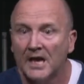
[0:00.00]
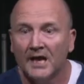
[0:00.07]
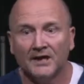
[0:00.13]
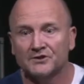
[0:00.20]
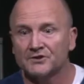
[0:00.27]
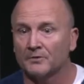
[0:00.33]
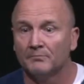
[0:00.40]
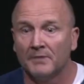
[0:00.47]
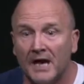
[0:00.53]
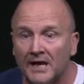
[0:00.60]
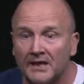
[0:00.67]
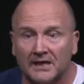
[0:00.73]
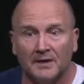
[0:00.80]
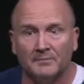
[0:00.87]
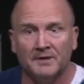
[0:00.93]
And so
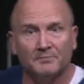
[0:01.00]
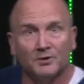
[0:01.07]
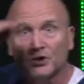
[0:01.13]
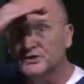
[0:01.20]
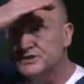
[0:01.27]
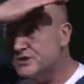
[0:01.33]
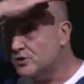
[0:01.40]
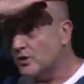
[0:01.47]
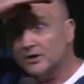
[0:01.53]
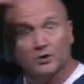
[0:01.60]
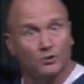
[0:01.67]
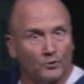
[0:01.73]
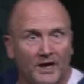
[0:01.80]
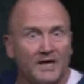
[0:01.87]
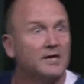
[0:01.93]
Mark came in because he's got
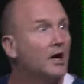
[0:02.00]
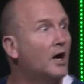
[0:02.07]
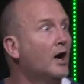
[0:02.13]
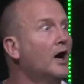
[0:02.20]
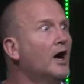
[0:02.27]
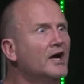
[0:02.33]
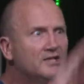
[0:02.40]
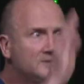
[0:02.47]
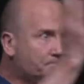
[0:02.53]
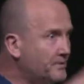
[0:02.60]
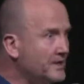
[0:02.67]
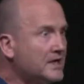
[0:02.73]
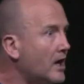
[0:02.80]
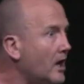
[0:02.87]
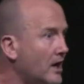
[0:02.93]
greater eyes,
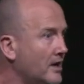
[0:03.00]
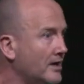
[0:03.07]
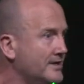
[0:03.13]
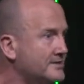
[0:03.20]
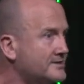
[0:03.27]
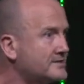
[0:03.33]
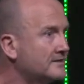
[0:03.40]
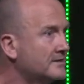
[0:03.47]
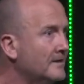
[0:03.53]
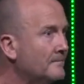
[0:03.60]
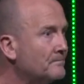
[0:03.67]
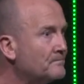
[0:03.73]
bigger eyes.